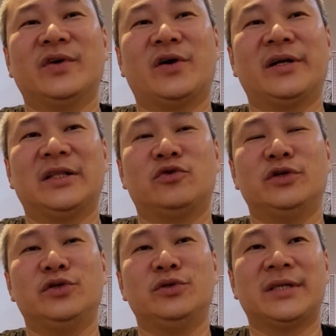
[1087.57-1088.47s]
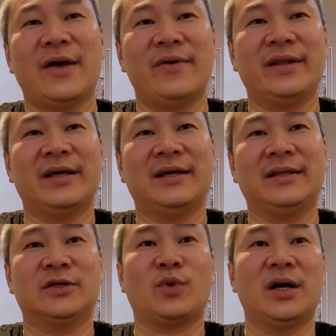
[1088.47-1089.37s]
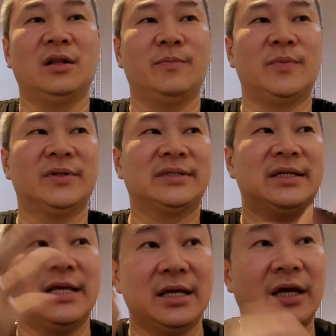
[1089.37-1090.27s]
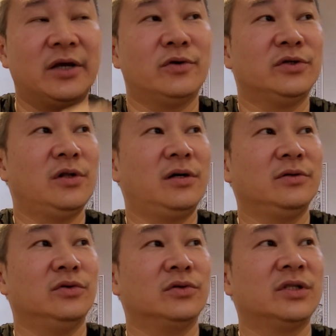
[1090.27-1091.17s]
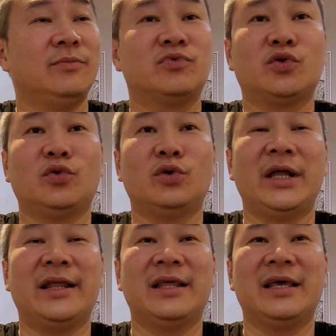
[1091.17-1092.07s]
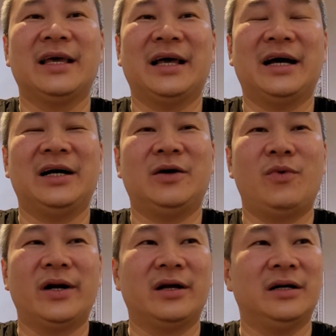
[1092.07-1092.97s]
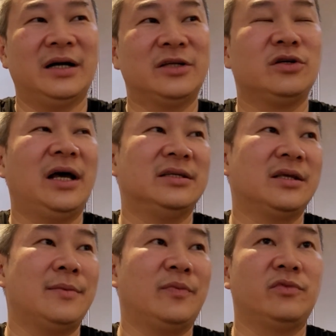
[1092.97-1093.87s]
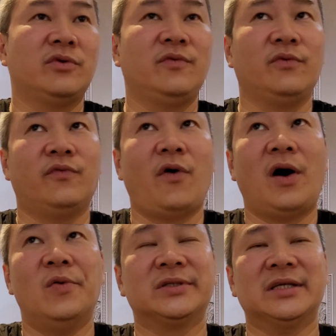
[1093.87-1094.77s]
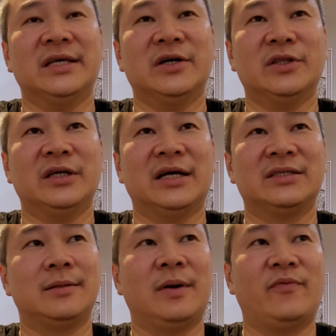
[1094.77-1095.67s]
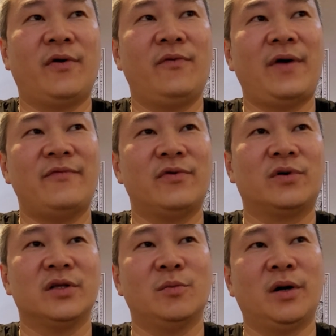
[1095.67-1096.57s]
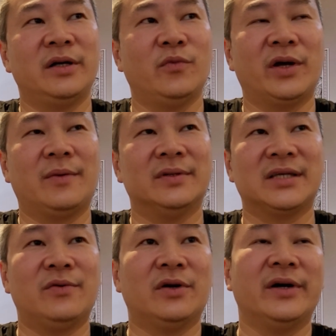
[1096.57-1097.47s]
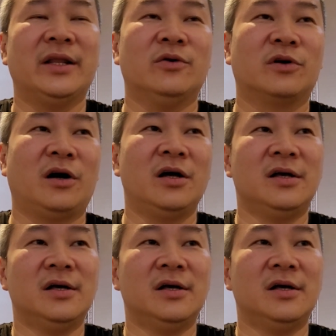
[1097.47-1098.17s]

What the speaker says: We call it 327. That's why a lot of people say, hey, Chris Leong, you sleep so late. Actually, I sleep about 3 to 4 hours a day only. I sleep about 4, 5 o'clock in the morning, wake up at 7 or 8 o'clock.